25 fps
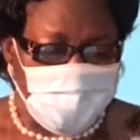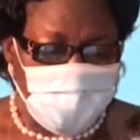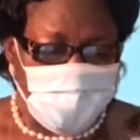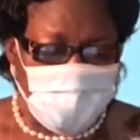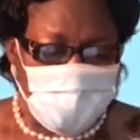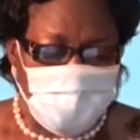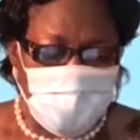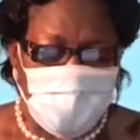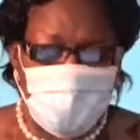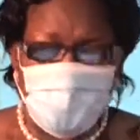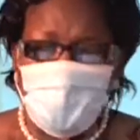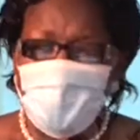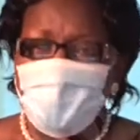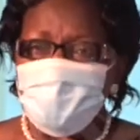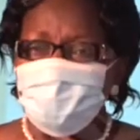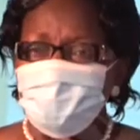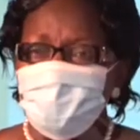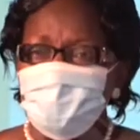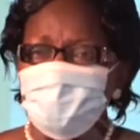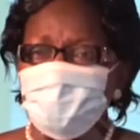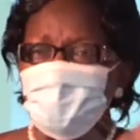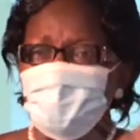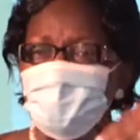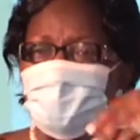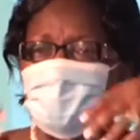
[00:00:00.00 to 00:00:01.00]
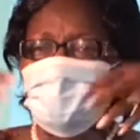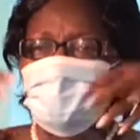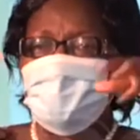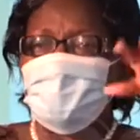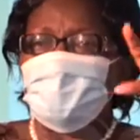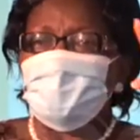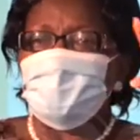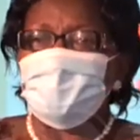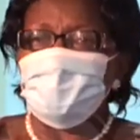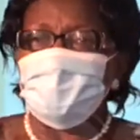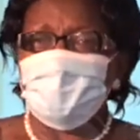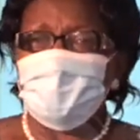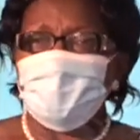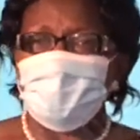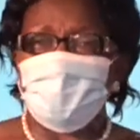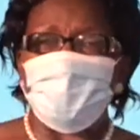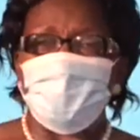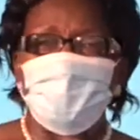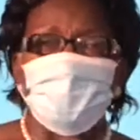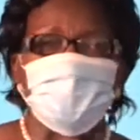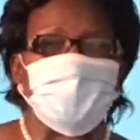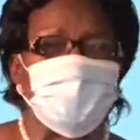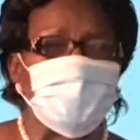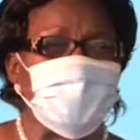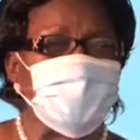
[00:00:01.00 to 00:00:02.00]
I have given
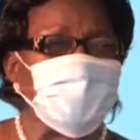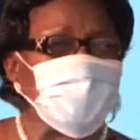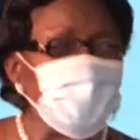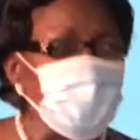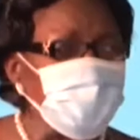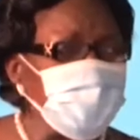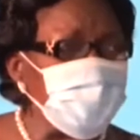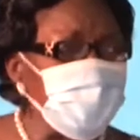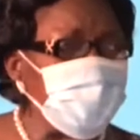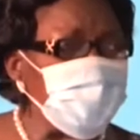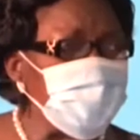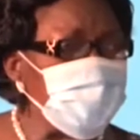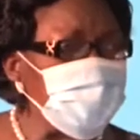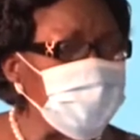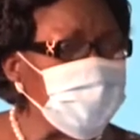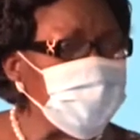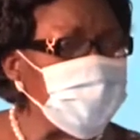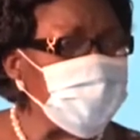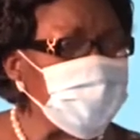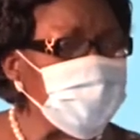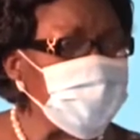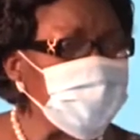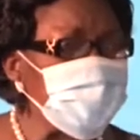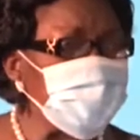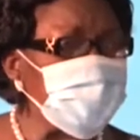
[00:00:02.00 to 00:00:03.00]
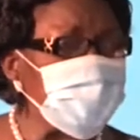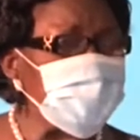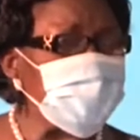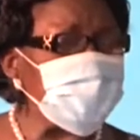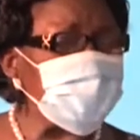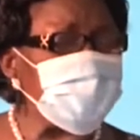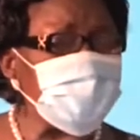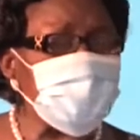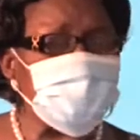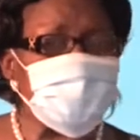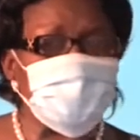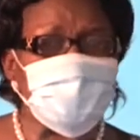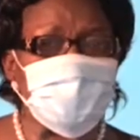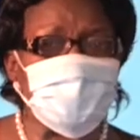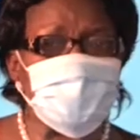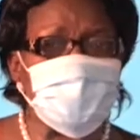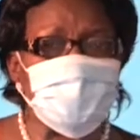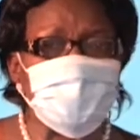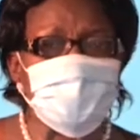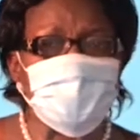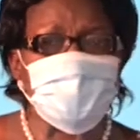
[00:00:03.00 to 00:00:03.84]
you 60 million shillings each